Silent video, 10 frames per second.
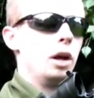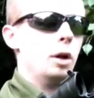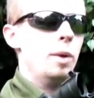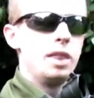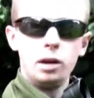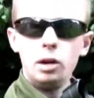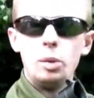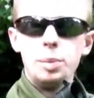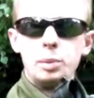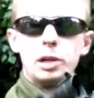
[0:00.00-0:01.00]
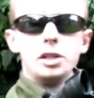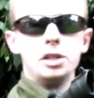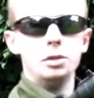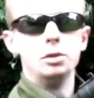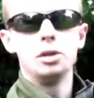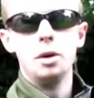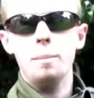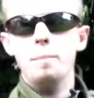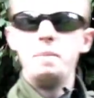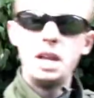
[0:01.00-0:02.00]
A method a lot of people like to use that
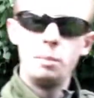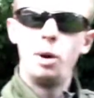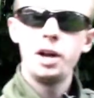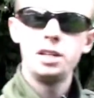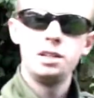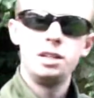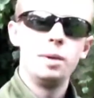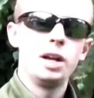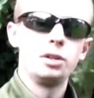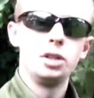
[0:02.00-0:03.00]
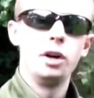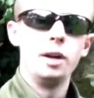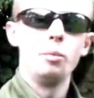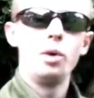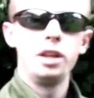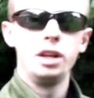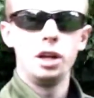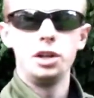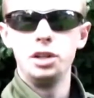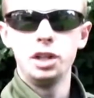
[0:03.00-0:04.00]
minimises the amount of time where the
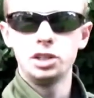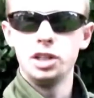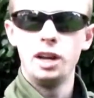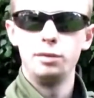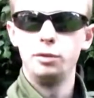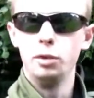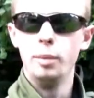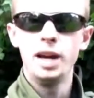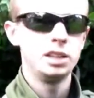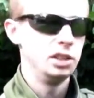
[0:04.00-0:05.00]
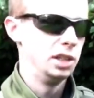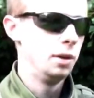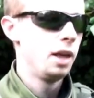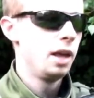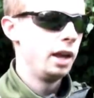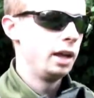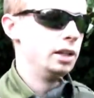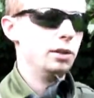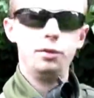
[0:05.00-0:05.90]
gun doesn't have a full magazine is the